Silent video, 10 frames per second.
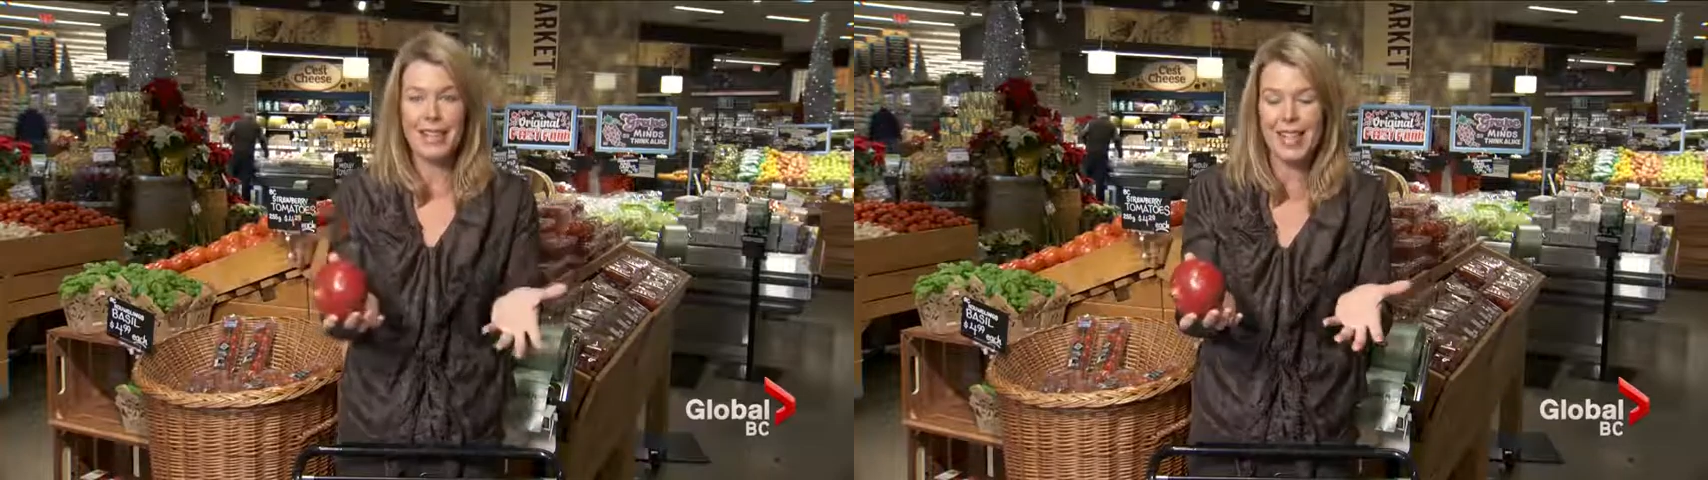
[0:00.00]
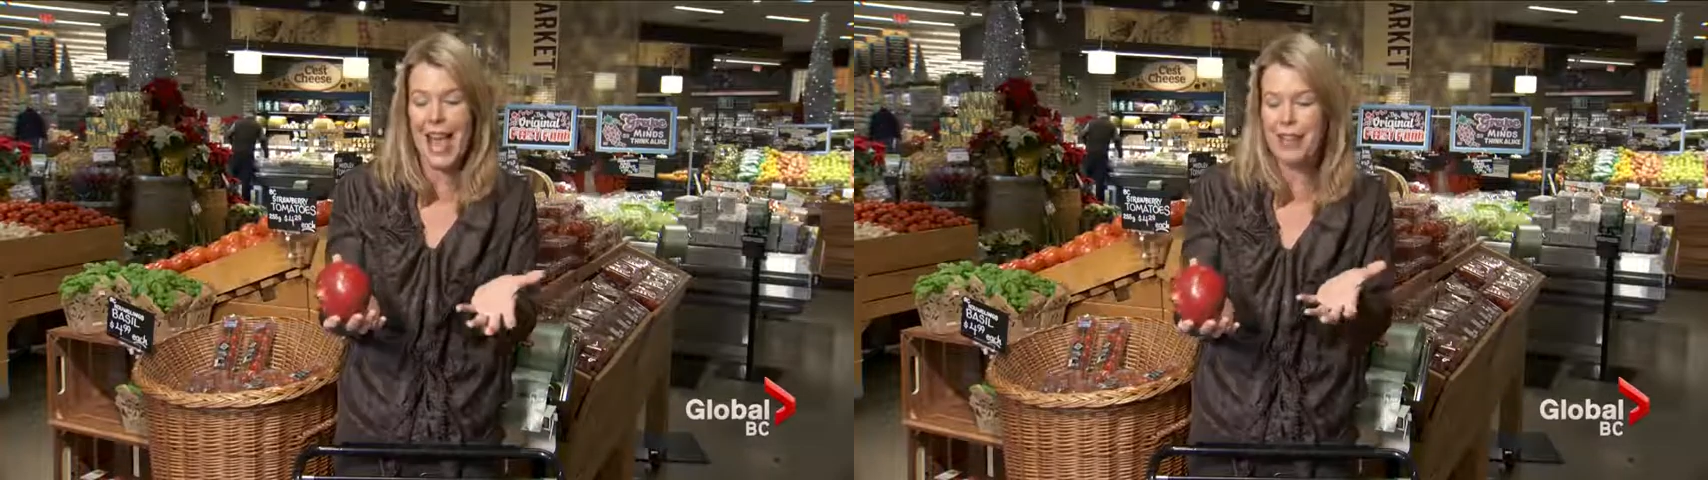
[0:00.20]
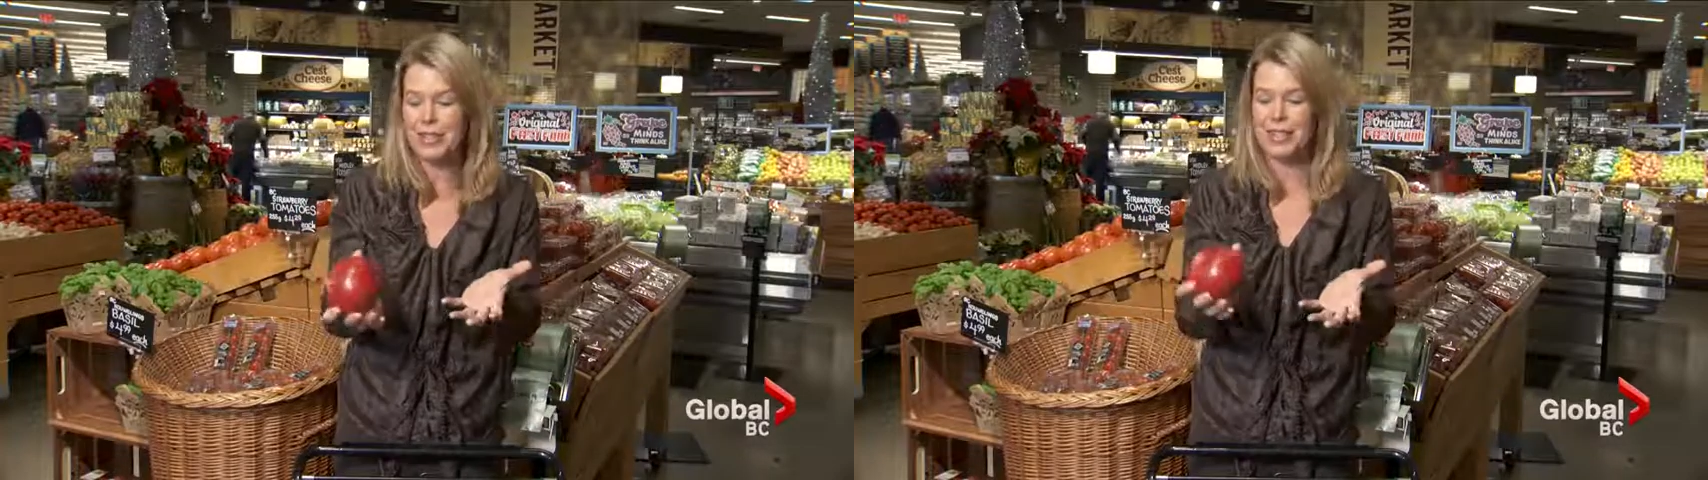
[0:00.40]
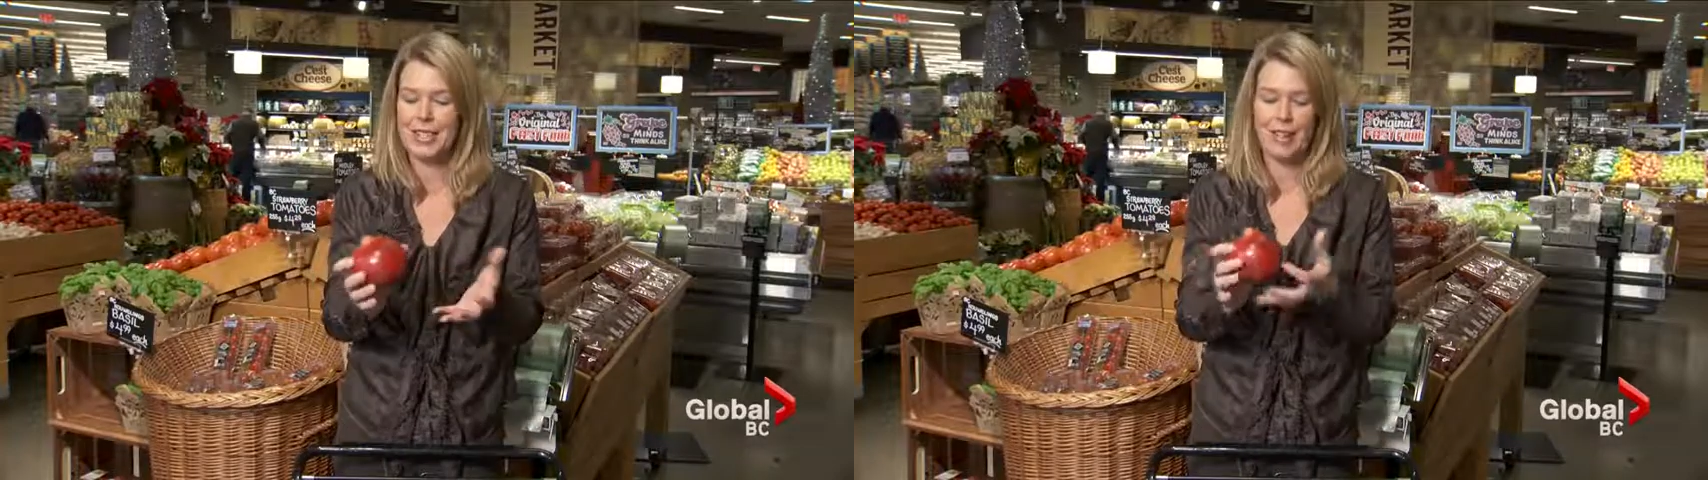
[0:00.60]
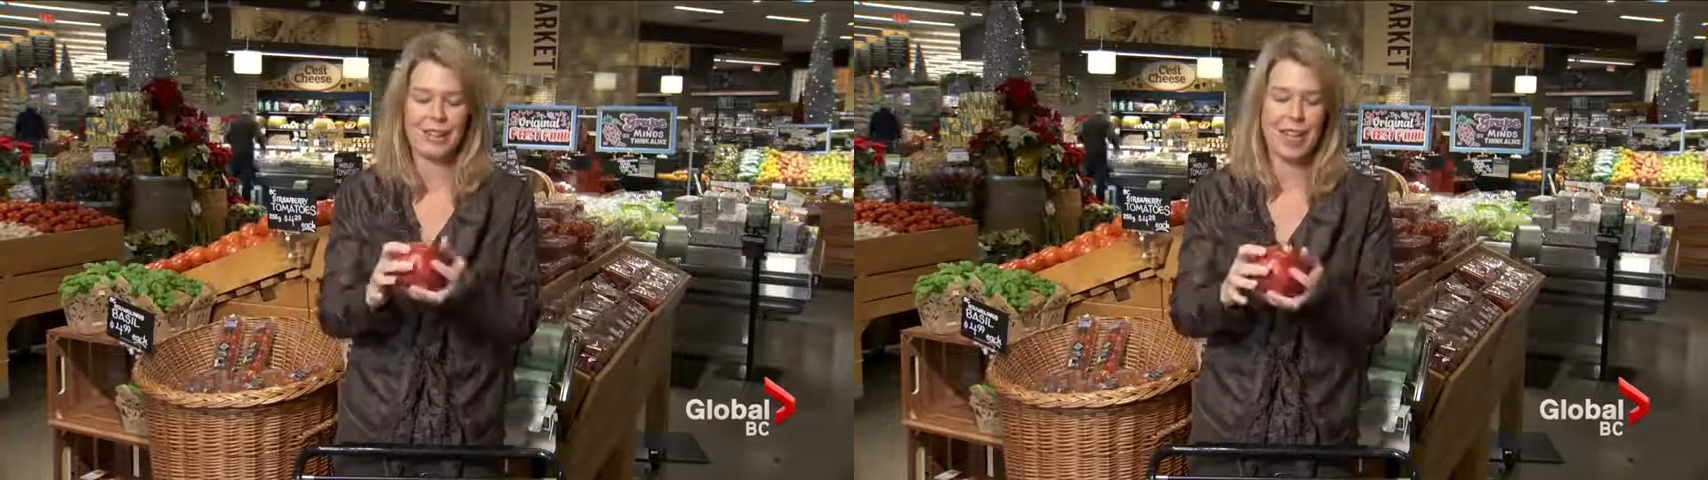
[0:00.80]
counter
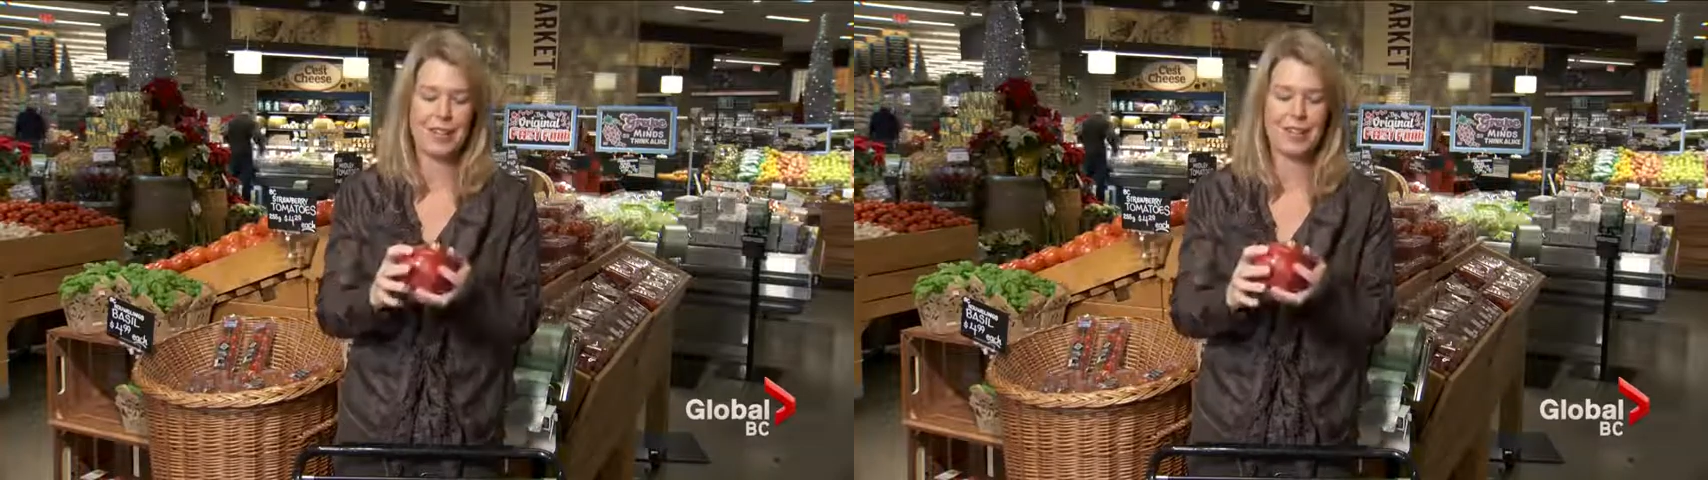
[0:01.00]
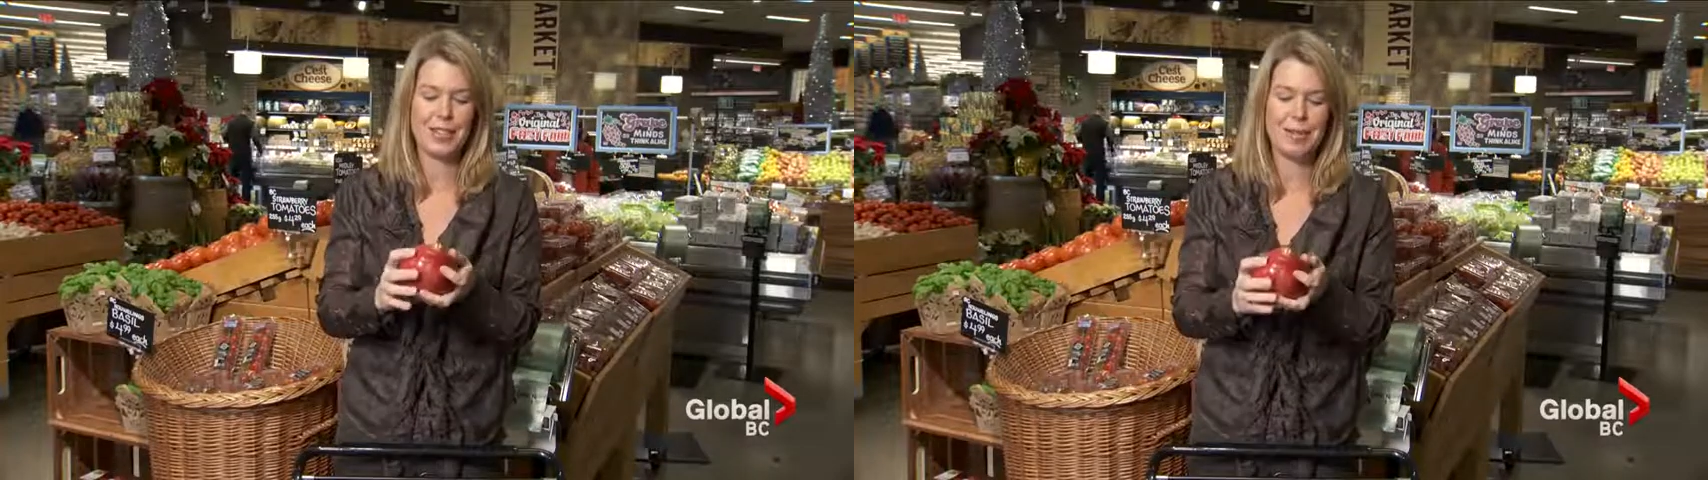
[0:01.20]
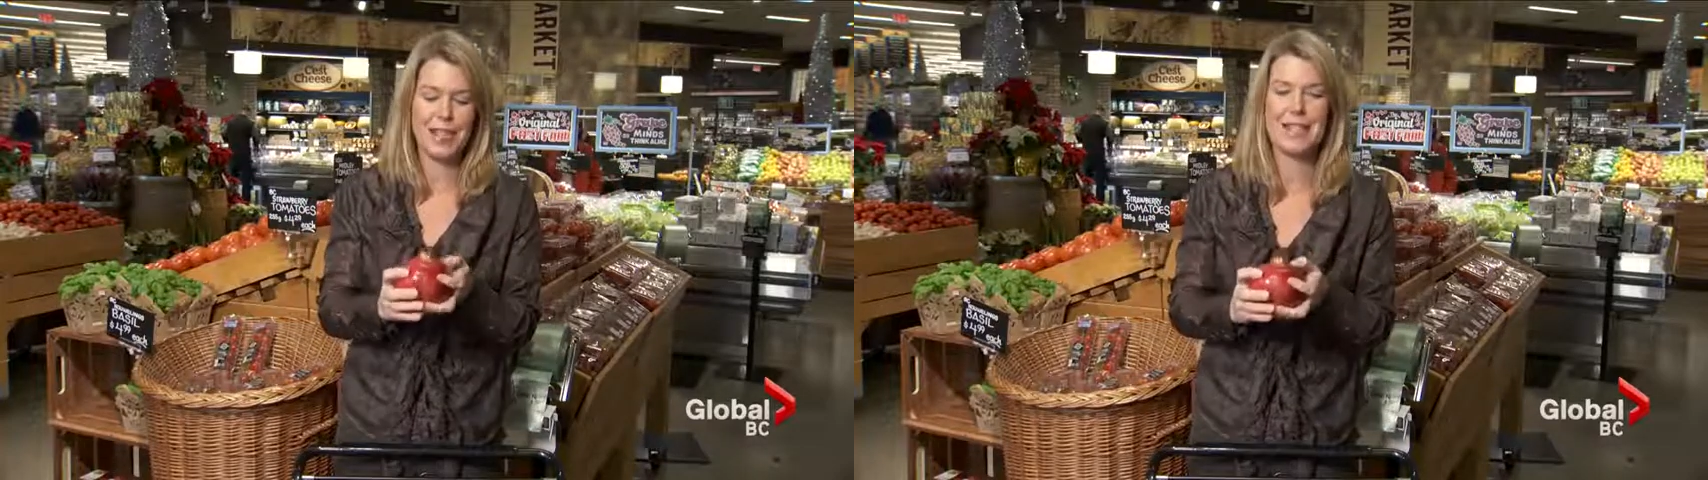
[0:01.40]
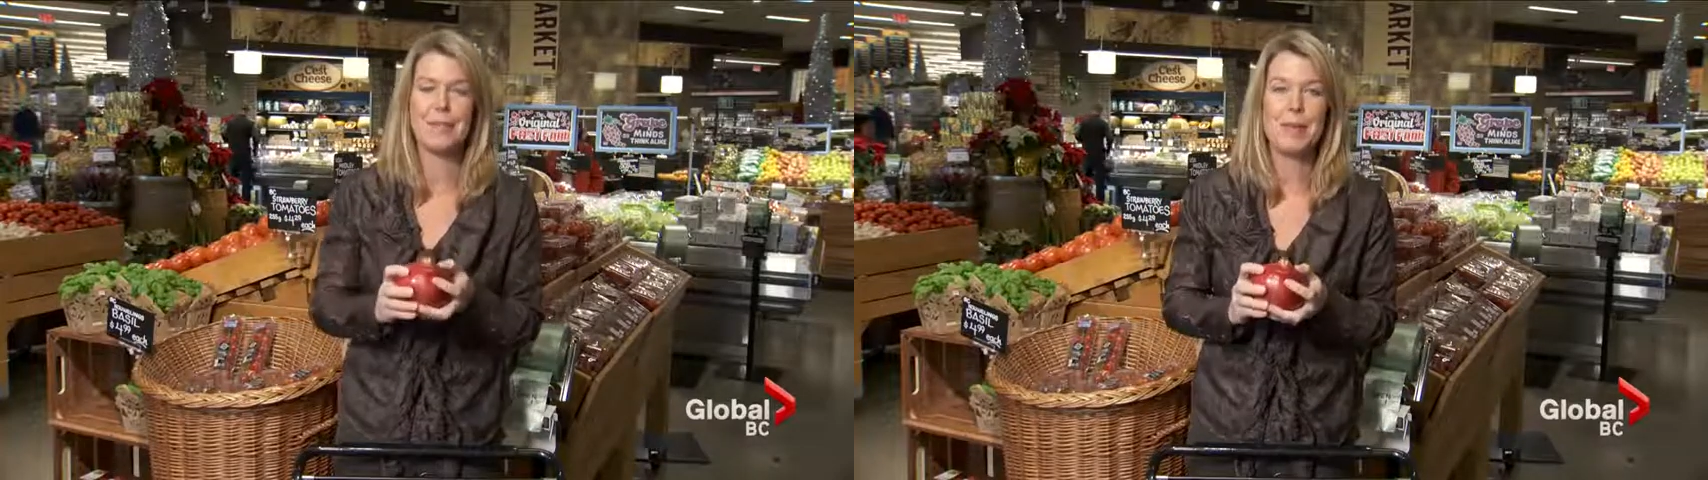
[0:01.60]
displays